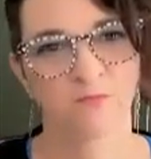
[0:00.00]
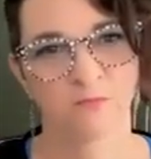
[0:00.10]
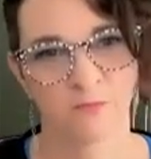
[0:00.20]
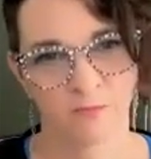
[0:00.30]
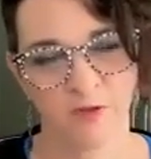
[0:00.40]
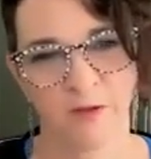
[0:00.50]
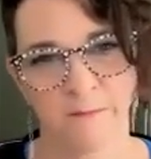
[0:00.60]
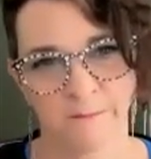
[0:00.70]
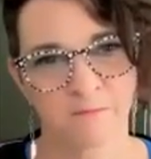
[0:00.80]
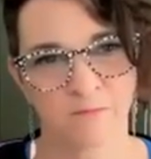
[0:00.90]

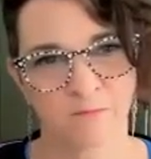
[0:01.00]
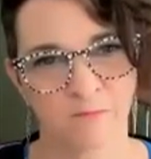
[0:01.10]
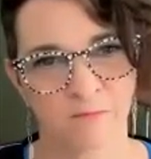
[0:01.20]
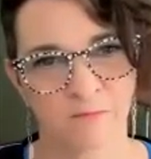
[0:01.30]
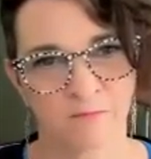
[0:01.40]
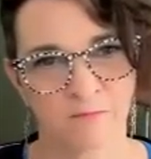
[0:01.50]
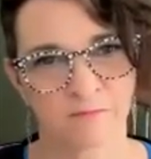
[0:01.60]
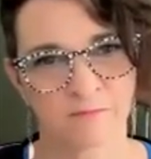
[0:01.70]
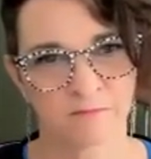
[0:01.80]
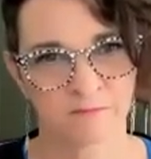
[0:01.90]

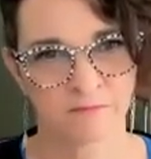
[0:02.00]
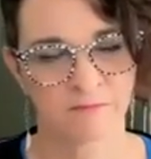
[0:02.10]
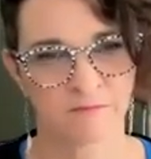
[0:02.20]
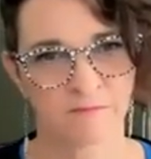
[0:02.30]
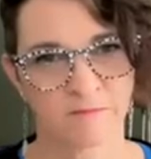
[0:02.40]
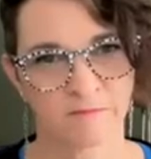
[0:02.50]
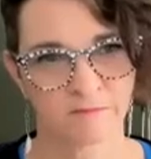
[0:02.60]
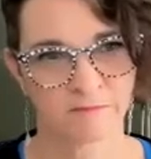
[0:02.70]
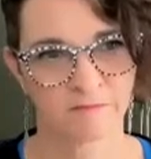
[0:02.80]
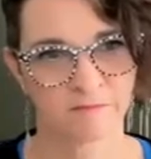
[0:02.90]

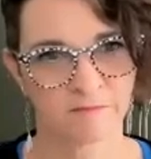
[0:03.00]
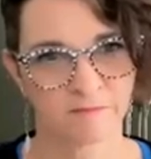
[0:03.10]
[no speech]